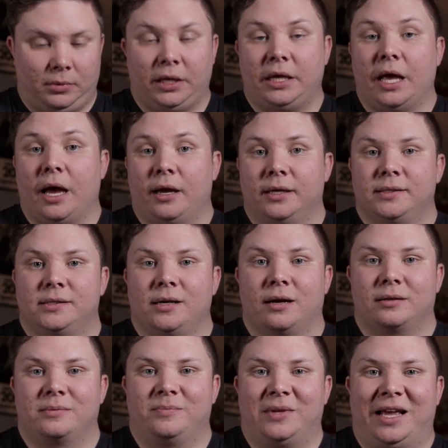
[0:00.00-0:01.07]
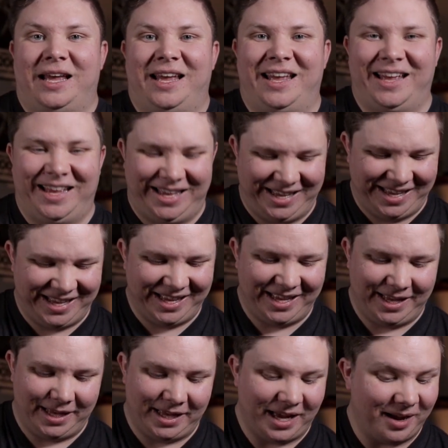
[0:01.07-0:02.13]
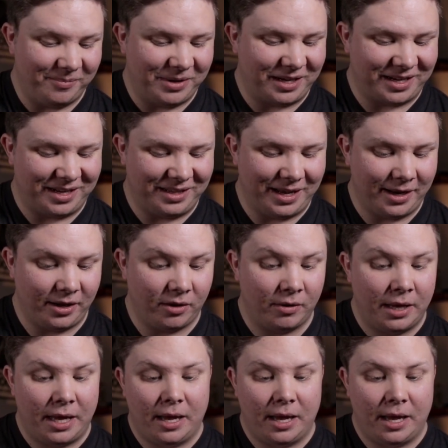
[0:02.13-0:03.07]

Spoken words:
yeah, it sucks. I'm not gonna lie to you.